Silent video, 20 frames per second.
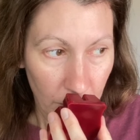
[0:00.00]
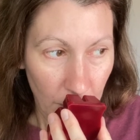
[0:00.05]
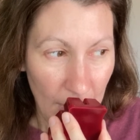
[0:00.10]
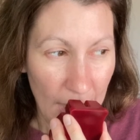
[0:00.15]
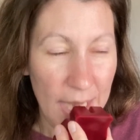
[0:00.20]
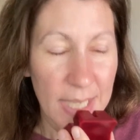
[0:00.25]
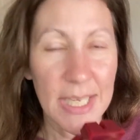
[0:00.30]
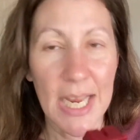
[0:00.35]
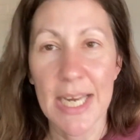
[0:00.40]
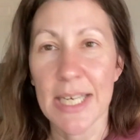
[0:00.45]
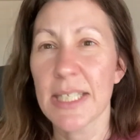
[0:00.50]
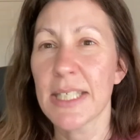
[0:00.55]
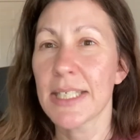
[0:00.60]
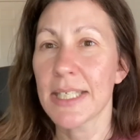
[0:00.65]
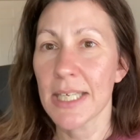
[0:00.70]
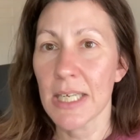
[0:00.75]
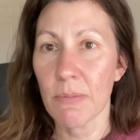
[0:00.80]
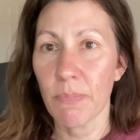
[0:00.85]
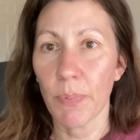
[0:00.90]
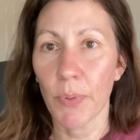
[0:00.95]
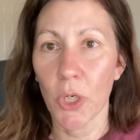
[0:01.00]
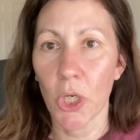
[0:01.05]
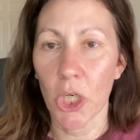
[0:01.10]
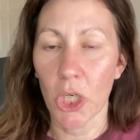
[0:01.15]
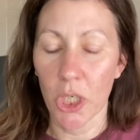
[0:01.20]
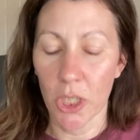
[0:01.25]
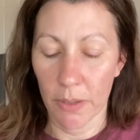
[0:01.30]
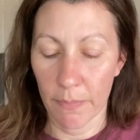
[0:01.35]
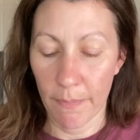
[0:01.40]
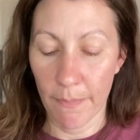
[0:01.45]
It's a
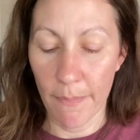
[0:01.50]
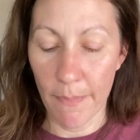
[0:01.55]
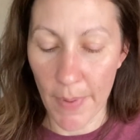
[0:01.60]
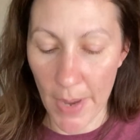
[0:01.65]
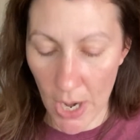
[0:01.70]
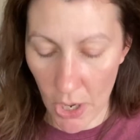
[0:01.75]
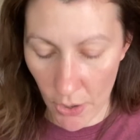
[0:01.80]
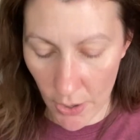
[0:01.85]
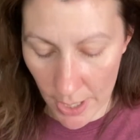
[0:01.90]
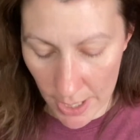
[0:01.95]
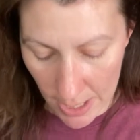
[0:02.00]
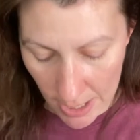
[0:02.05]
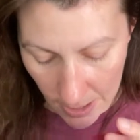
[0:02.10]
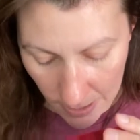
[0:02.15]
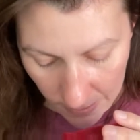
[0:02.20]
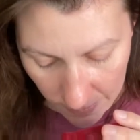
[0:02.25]
deeper berry.